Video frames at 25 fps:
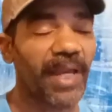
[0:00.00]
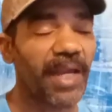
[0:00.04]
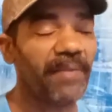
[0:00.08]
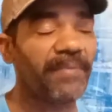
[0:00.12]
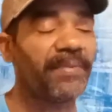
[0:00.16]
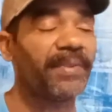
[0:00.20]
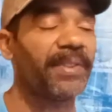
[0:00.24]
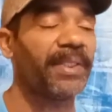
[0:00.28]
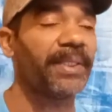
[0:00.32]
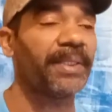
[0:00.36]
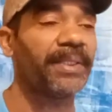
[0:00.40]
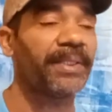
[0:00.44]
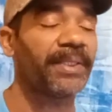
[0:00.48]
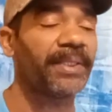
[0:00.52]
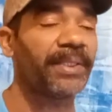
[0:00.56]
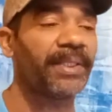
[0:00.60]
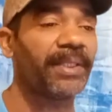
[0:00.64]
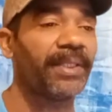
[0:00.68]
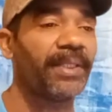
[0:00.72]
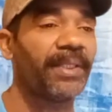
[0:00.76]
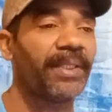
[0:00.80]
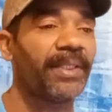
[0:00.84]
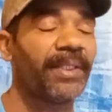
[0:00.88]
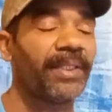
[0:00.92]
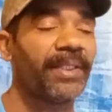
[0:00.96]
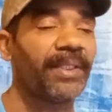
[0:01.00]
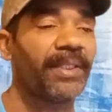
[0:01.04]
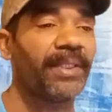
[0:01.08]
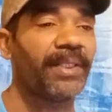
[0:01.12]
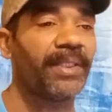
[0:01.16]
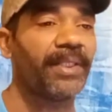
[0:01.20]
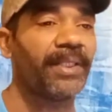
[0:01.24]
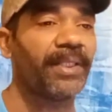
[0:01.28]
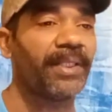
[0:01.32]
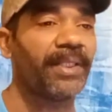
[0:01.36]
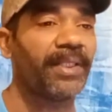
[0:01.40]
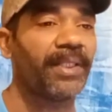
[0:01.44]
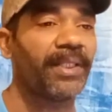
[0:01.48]
evidence.
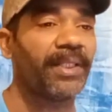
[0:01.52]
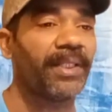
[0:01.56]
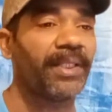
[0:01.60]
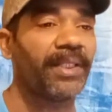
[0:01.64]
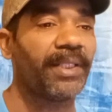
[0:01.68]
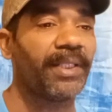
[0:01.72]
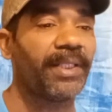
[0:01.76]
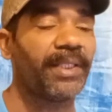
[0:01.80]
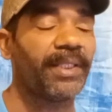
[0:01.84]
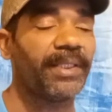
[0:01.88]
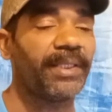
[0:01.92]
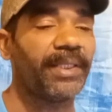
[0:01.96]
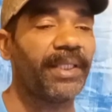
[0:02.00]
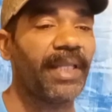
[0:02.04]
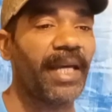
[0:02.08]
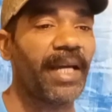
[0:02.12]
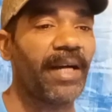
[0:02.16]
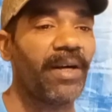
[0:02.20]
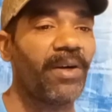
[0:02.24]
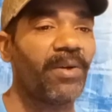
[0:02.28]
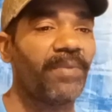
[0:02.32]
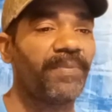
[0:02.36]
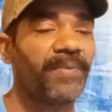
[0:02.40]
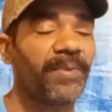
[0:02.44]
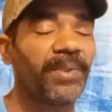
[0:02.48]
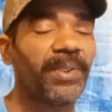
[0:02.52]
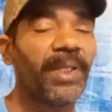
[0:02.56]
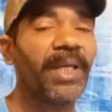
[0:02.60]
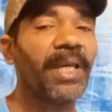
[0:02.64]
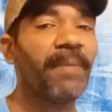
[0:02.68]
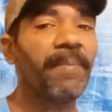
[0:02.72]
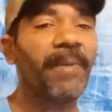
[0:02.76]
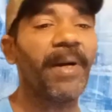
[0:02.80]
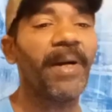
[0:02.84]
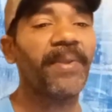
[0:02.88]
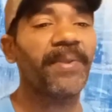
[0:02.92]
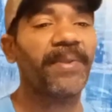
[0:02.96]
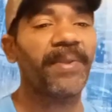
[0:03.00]
Now, if you think
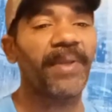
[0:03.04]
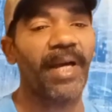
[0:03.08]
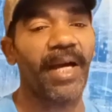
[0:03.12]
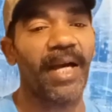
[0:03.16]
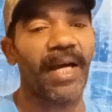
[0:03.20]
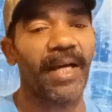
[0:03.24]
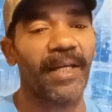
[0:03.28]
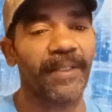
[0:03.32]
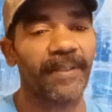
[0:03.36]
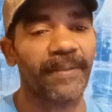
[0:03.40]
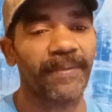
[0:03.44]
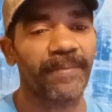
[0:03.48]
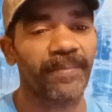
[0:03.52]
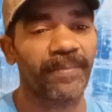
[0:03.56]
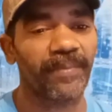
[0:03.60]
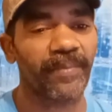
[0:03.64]
about that,